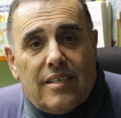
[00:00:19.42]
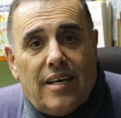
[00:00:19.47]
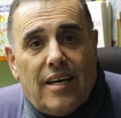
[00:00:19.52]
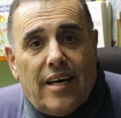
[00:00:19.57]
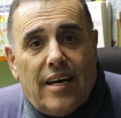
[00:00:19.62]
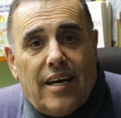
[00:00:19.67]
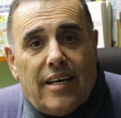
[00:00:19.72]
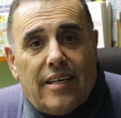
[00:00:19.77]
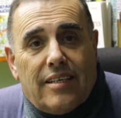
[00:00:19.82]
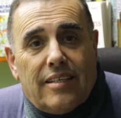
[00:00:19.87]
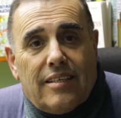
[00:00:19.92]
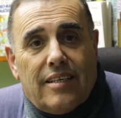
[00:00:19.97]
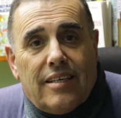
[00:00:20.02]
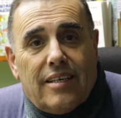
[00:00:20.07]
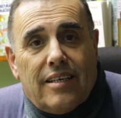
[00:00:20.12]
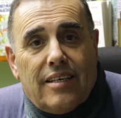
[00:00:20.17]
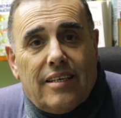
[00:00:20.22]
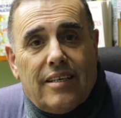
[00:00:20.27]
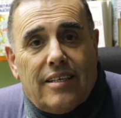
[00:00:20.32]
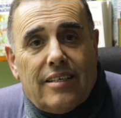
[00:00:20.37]

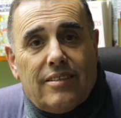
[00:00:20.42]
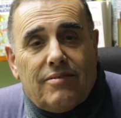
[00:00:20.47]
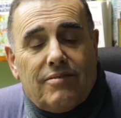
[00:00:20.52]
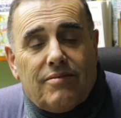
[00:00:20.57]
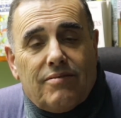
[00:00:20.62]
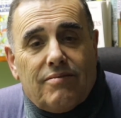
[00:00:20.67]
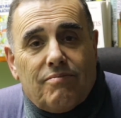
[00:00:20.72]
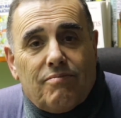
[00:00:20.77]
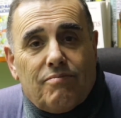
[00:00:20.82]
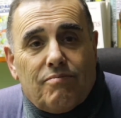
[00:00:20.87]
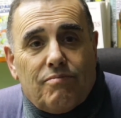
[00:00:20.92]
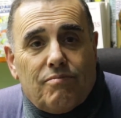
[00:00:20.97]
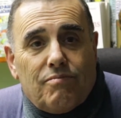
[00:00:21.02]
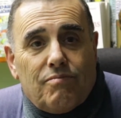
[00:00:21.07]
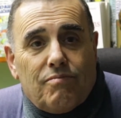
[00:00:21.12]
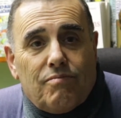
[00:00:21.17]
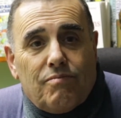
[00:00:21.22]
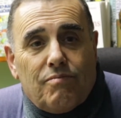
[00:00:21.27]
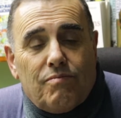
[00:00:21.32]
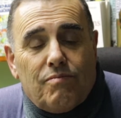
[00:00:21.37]
And
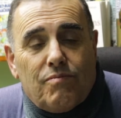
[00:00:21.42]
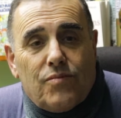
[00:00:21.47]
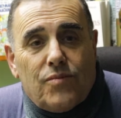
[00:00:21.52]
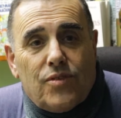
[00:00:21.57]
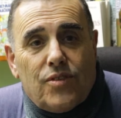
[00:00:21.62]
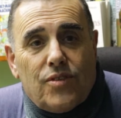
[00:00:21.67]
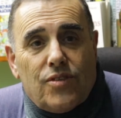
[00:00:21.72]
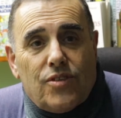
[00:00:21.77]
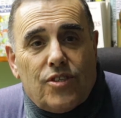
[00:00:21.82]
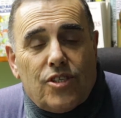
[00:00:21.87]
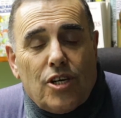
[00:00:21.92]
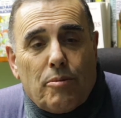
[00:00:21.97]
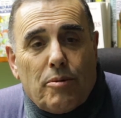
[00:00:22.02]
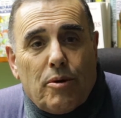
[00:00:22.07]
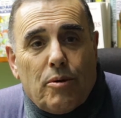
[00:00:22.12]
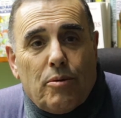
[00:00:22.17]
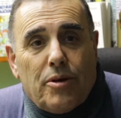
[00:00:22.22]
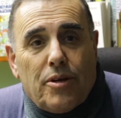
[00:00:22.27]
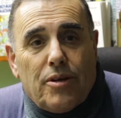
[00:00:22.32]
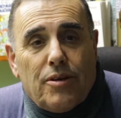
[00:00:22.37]
tell me,
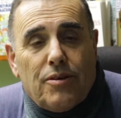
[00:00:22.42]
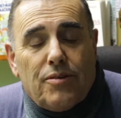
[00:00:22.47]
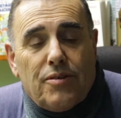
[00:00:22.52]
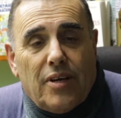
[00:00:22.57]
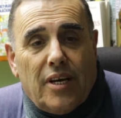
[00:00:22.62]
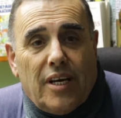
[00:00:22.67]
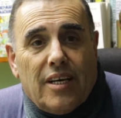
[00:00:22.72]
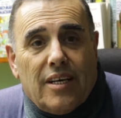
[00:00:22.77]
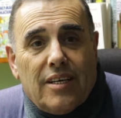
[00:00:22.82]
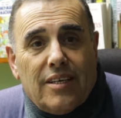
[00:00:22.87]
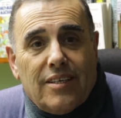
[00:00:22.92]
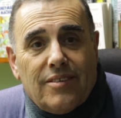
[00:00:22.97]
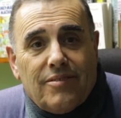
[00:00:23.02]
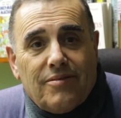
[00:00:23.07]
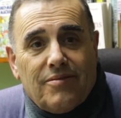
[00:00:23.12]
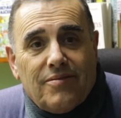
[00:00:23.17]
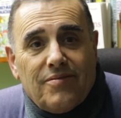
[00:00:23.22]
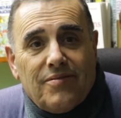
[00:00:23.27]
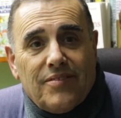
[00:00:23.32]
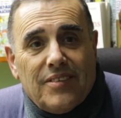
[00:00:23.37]
what do you think?
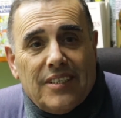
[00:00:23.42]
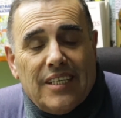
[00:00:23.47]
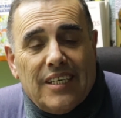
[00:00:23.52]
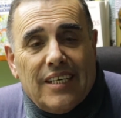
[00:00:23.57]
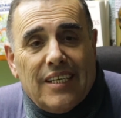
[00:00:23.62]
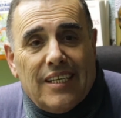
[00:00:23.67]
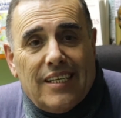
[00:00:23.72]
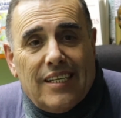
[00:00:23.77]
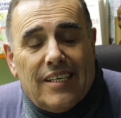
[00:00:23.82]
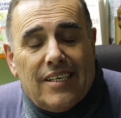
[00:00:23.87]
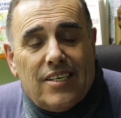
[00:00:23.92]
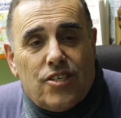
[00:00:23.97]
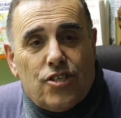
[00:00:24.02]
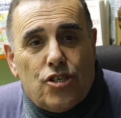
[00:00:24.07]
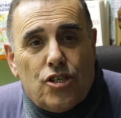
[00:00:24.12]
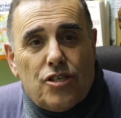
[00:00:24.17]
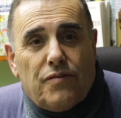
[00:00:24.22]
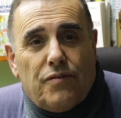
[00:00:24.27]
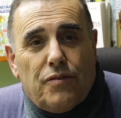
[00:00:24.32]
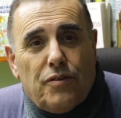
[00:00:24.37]

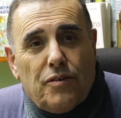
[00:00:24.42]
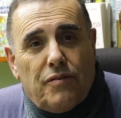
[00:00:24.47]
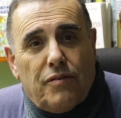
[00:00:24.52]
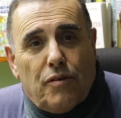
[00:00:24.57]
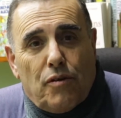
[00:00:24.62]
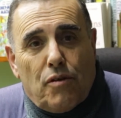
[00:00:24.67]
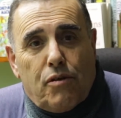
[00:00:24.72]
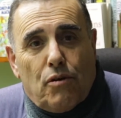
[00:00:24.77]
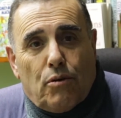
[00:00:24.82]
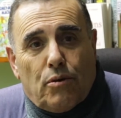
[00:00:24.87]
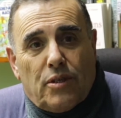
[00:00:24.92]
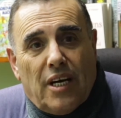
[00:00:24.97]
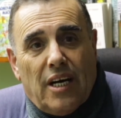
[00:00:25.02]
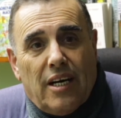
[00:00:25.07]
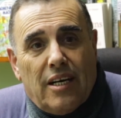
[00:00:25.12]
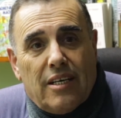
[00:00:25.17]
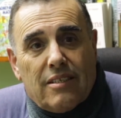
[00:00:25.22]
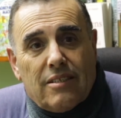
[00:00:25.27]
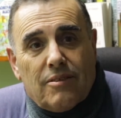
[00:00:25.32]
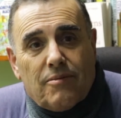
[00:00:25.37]
Just food for thought,
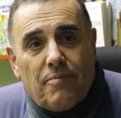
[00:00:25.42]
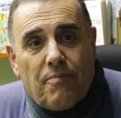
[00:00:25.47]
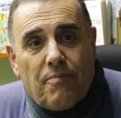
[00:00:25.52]
guys.